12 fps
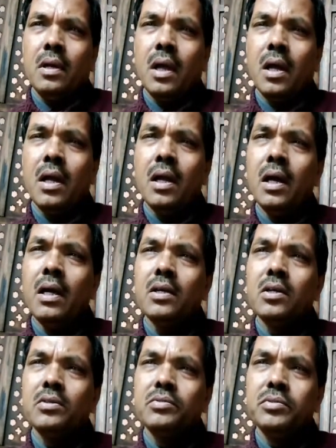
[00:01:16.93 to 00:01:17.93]
conduct
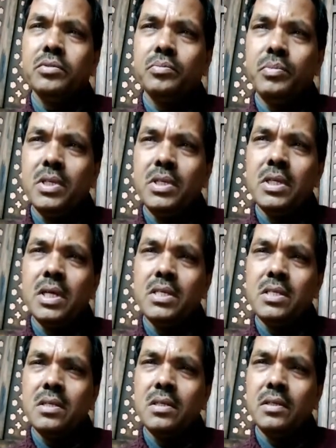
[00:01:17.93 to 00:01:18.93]
of
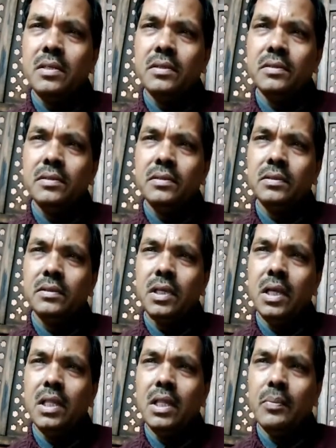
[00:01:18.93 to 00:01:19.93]
business
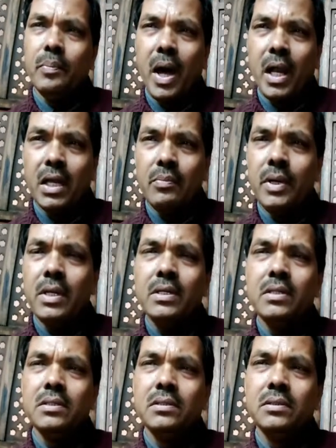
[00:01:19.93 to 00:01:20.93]
in the Parliament,